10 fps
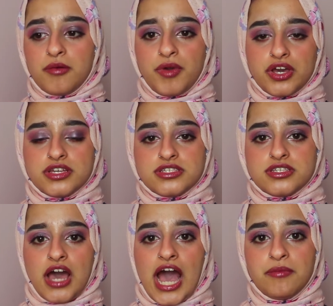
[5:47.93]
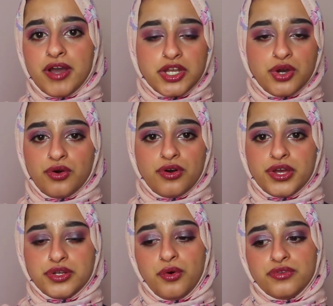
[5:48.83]
because I might know
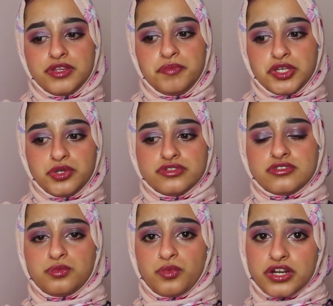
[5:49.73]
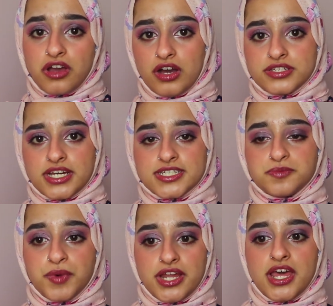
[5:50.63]
it only being used in one
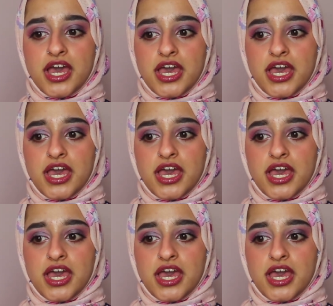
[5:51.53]
context, but